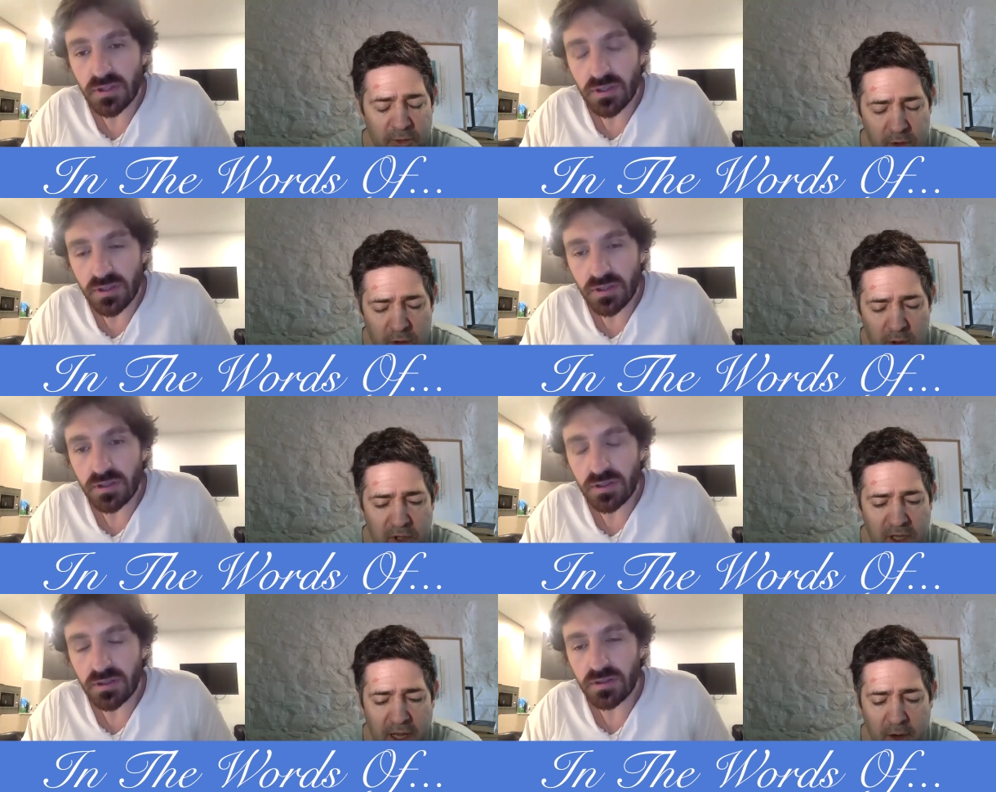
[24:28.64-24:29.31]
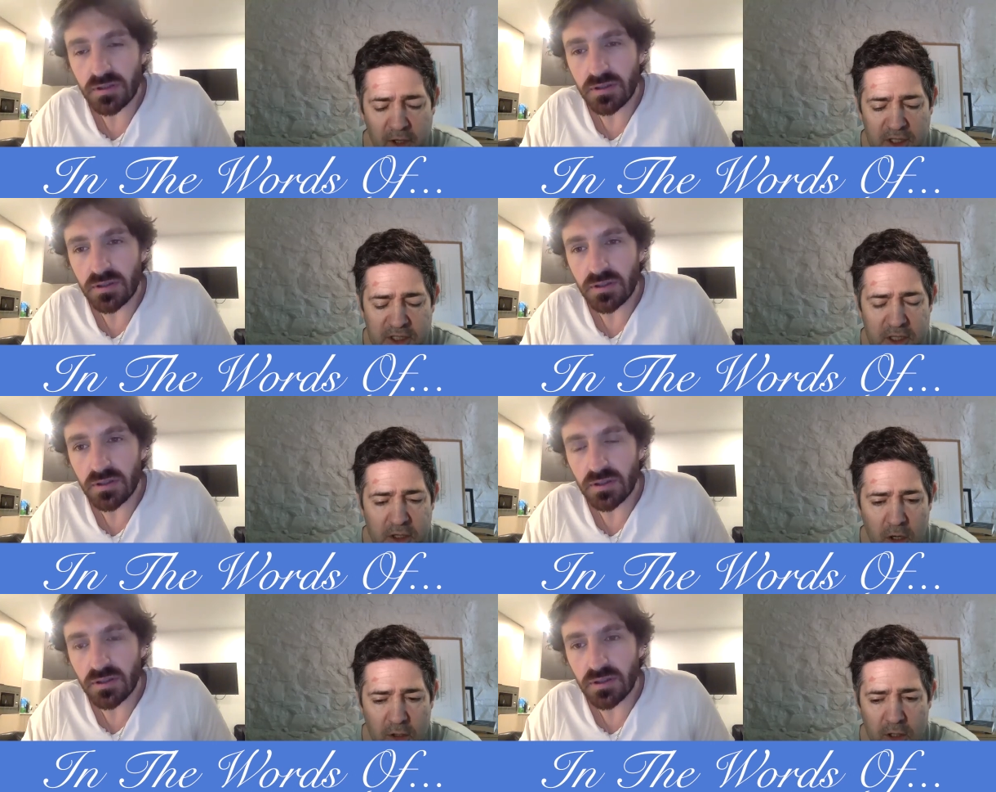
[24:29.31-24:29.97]
Speaker 1: to form over the characters, and
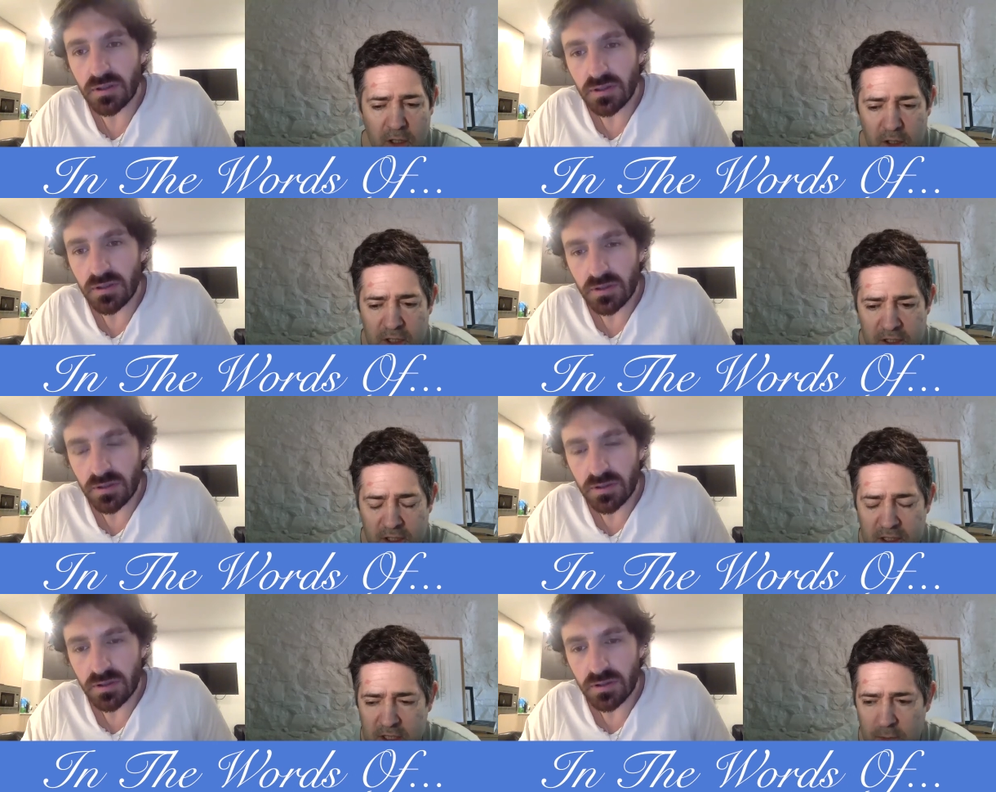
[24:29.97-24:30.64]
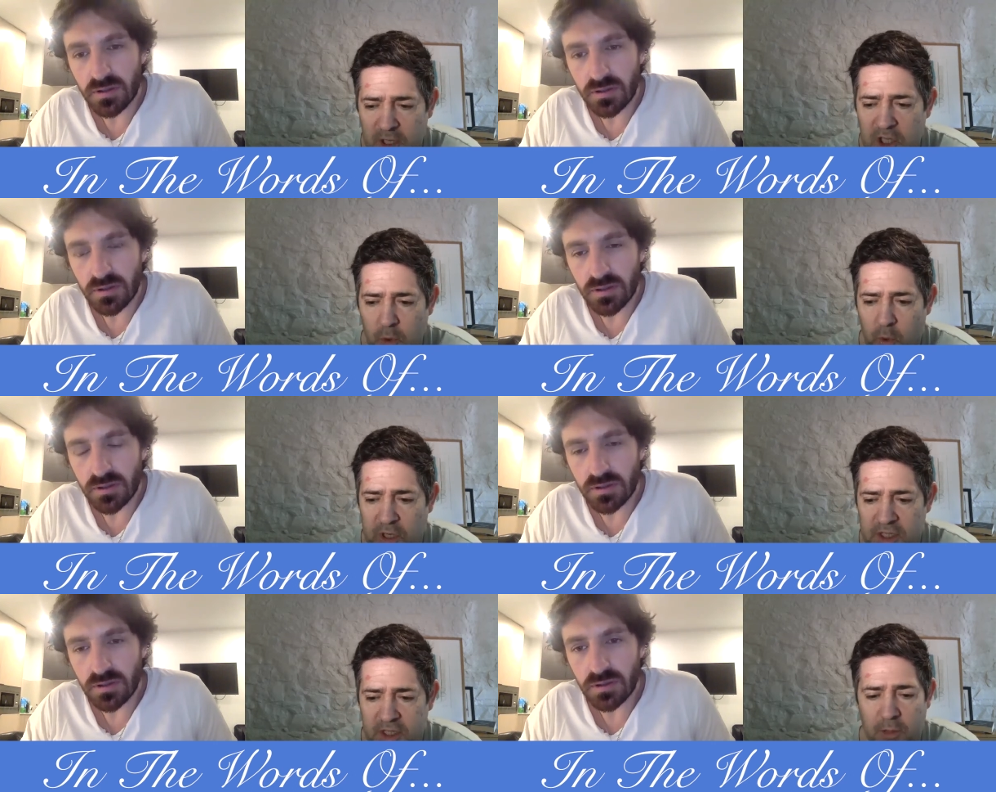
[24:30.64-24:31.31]
not and, and there's so many
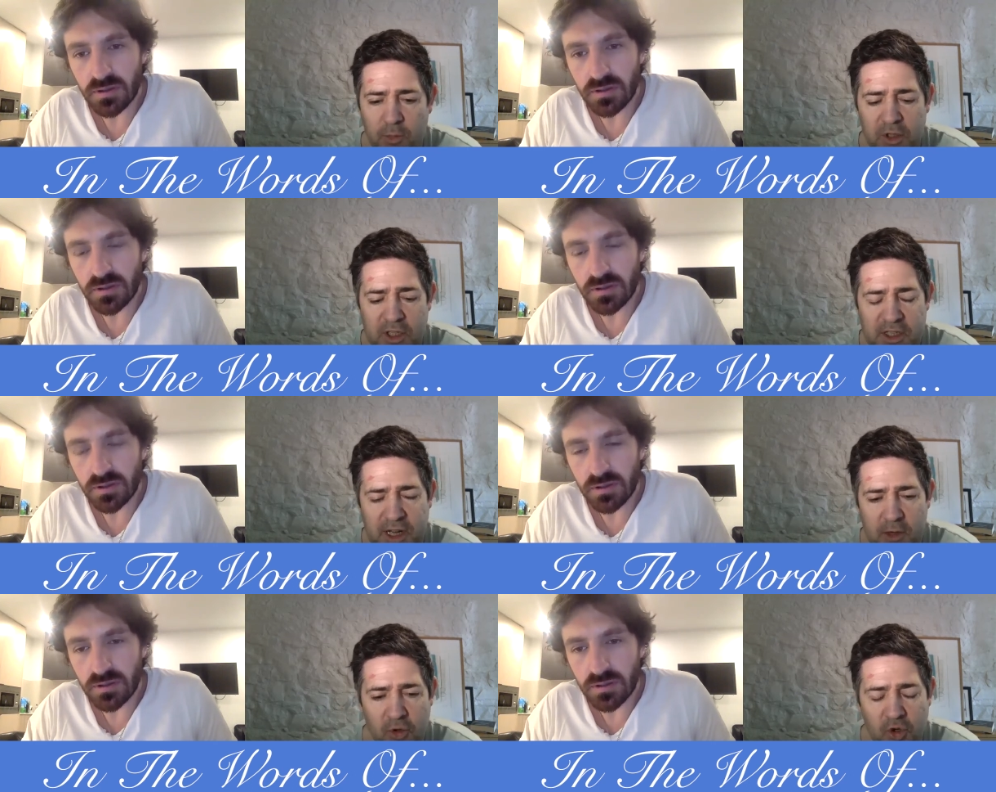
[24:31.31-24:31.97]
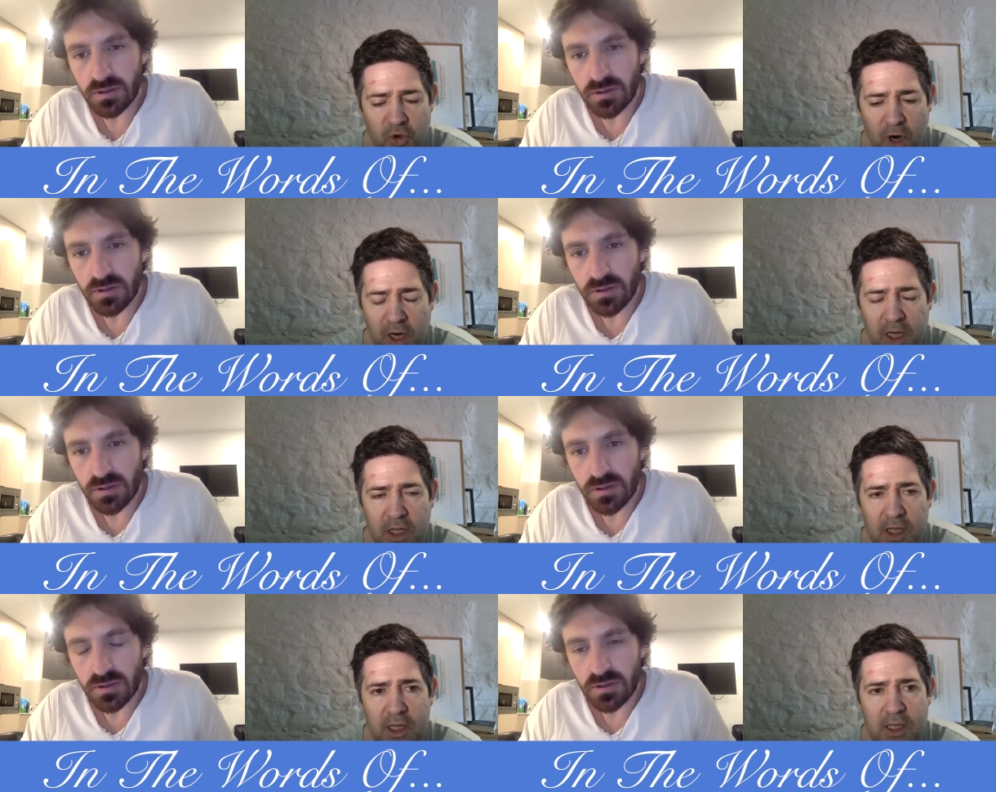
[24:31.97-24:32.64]
twists in it, but the soundtrack
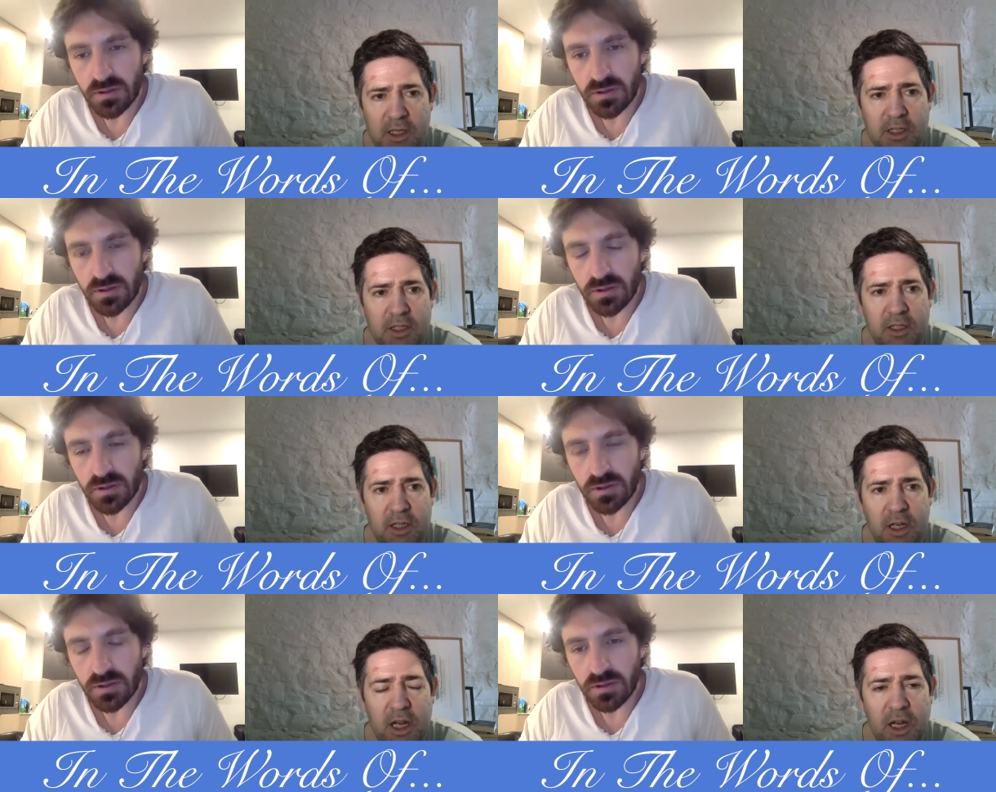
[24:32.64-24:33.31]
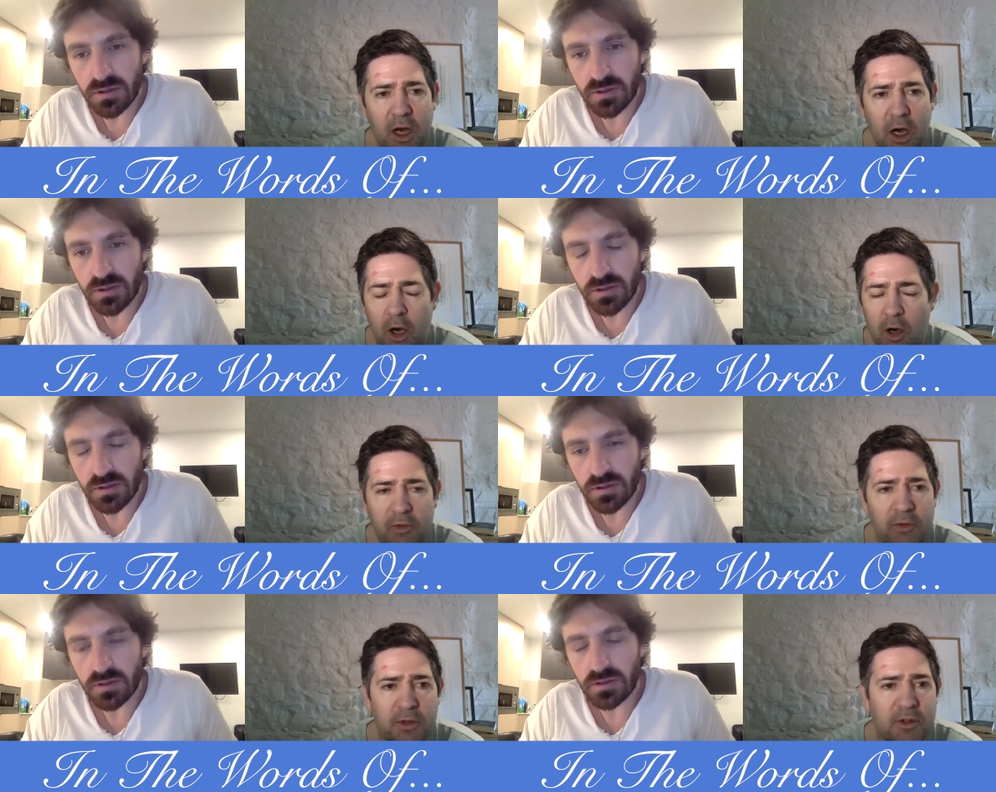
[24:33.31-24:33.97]
is
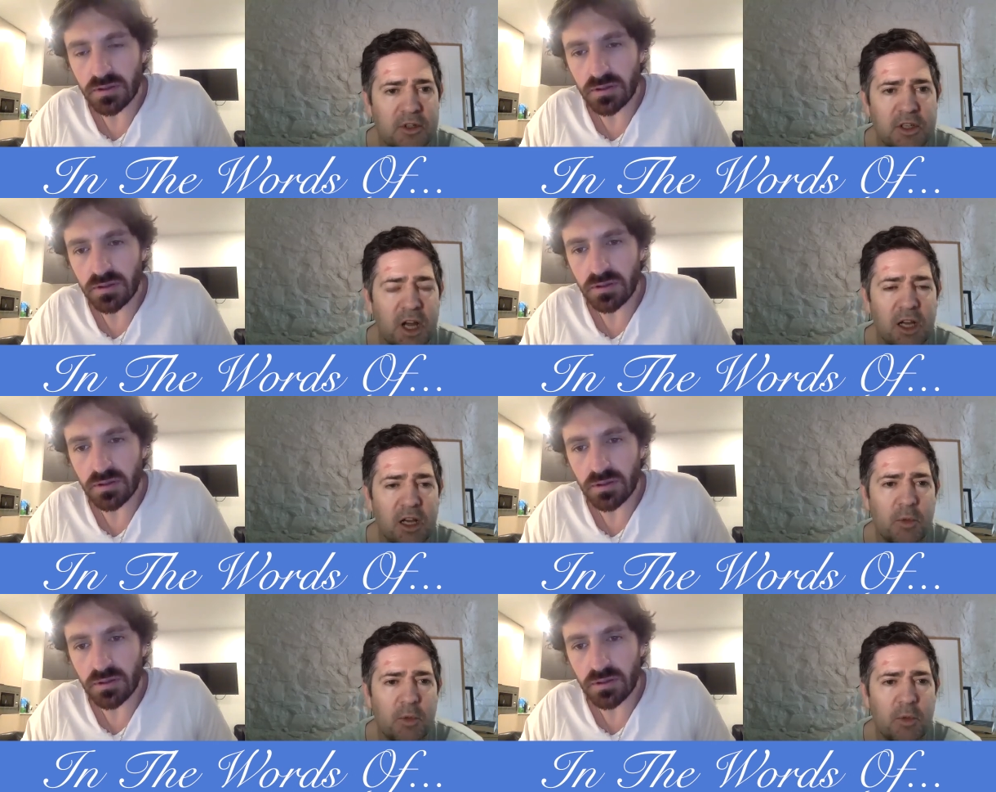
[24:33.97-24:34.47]
off the scale.